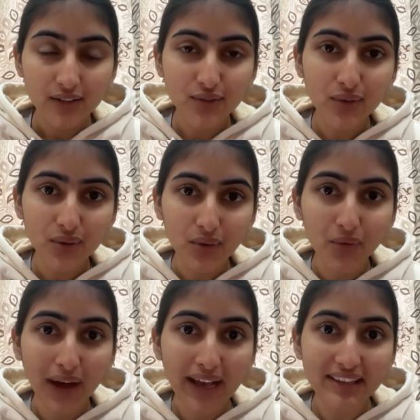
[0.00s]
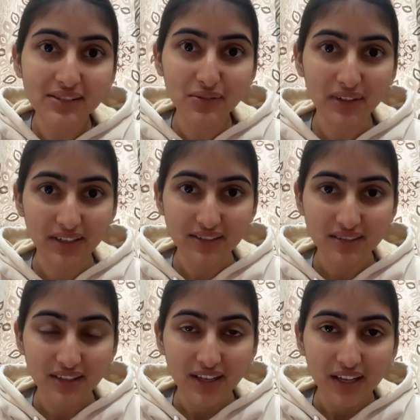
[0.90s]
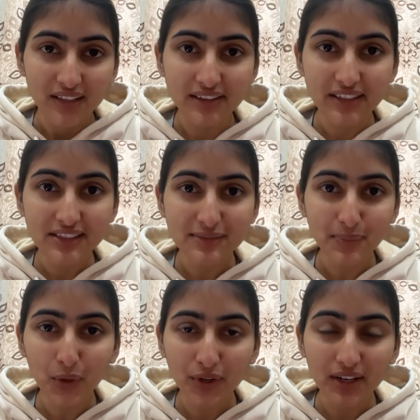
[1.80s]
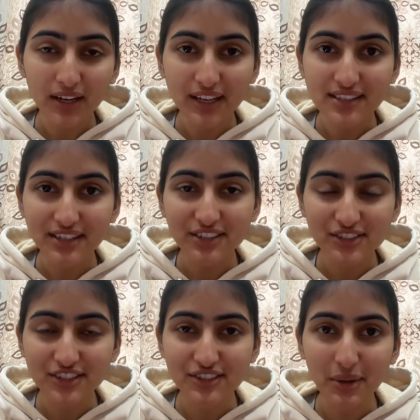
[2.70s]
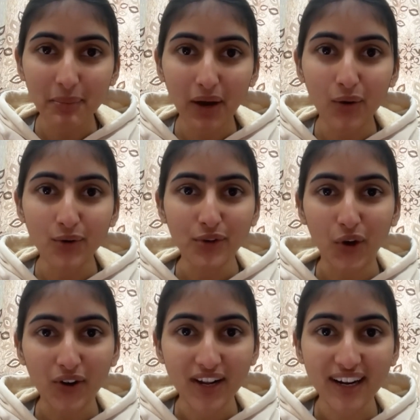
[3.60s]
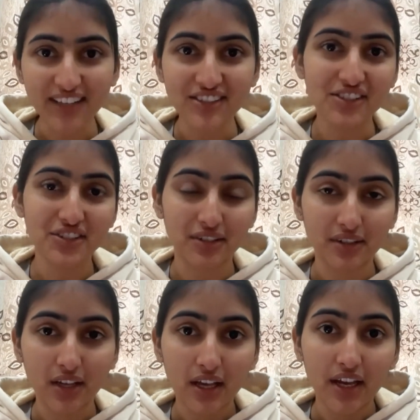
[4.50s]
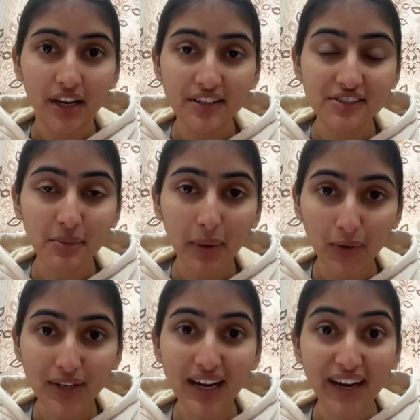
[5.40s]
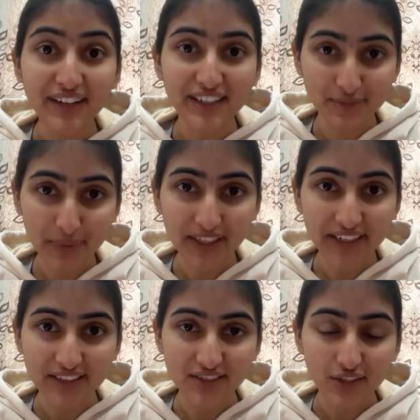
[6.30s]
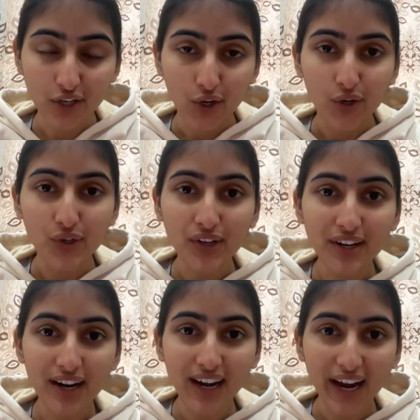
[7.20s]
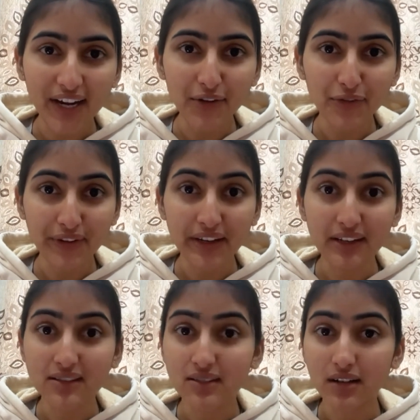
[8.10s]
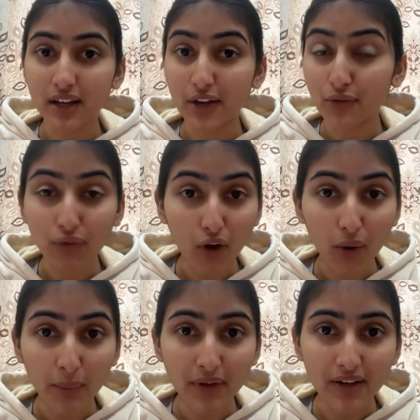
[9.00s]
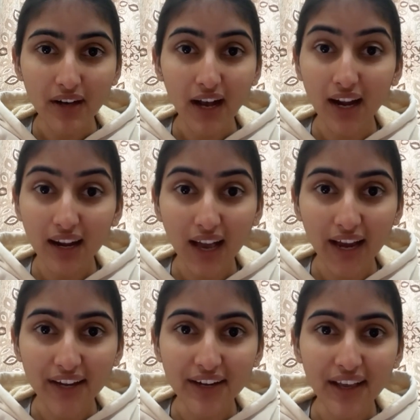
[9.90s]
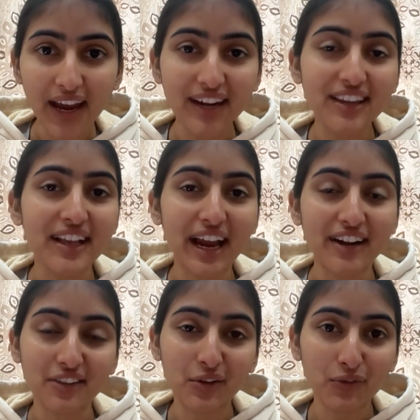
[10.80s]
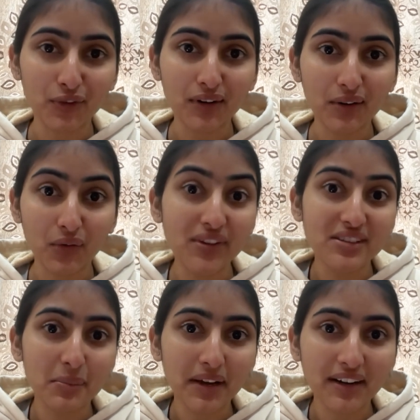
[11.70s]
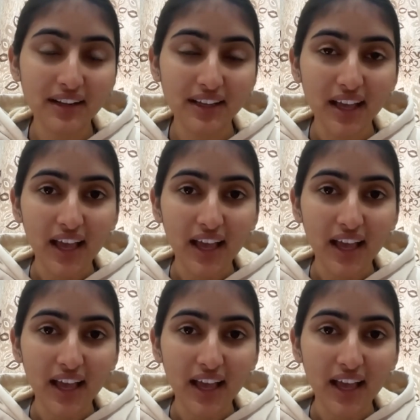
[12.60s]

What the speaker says: So, why this works? This portal isn't just about organization, it's about client experience. Your client feels informed, aligned, and they get the full visibility.